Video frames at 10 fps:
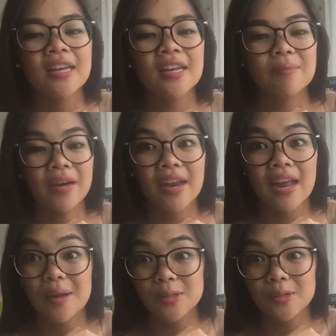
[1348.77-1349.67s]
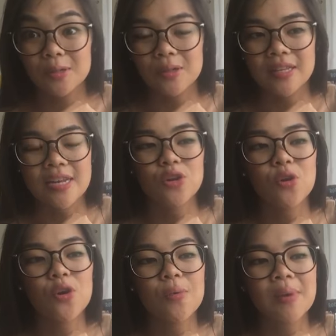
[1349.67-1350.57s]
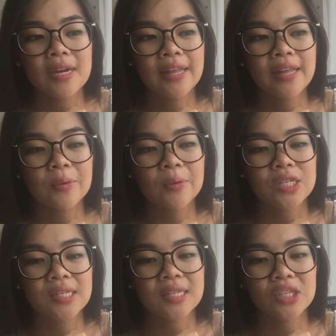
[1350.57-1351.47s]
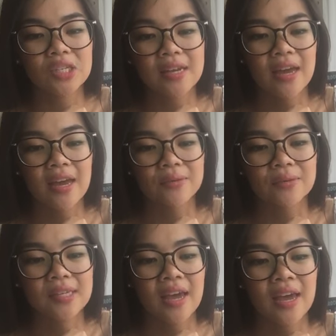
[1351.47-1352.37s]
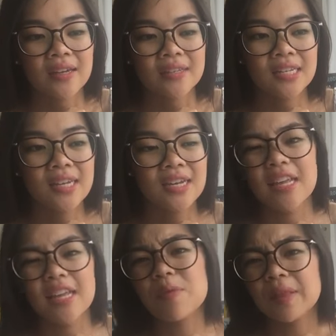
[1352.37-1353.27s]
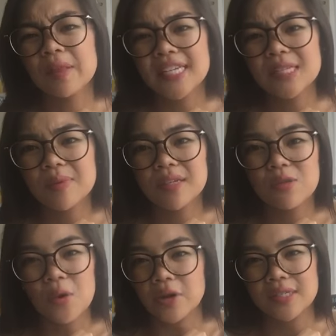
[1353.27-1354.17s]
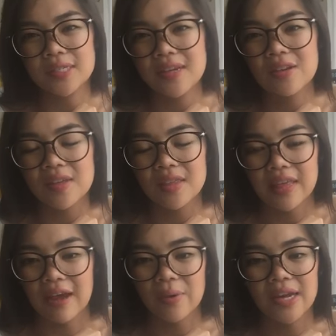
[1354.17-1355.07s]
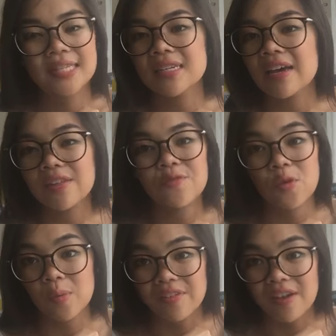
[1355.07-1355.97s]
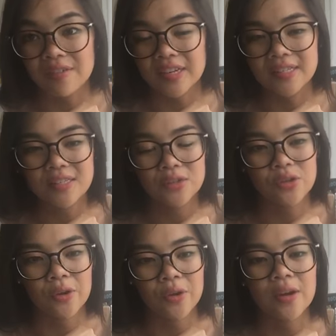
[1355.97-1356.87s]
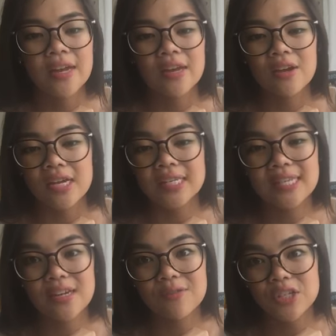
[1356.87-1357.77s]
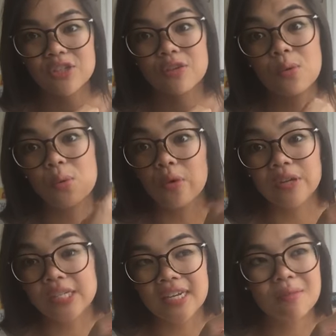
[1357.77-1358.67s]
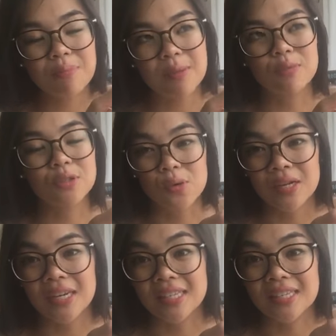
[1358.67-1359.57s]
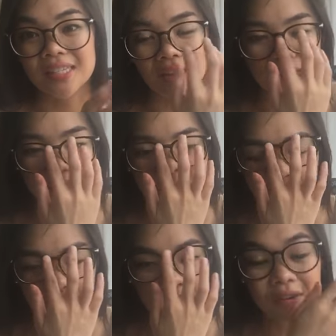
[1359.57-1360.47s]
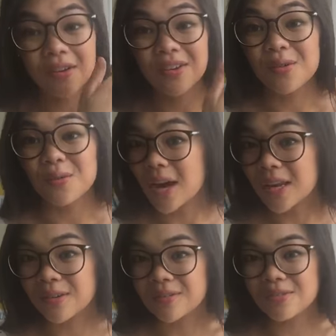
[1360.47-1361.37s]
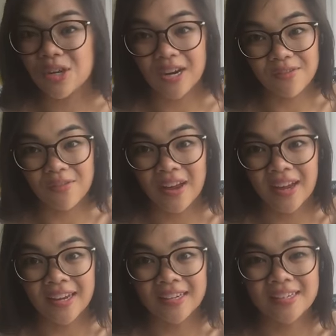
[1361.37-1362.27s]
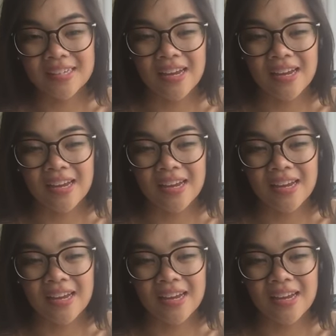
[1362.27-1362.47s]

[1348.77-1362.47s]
But absolutely, your meta language essentially counts as like replacement quotes. Think of it that way. It's another form of evidence. So instead of just quoting people talking the entire time, why not try to find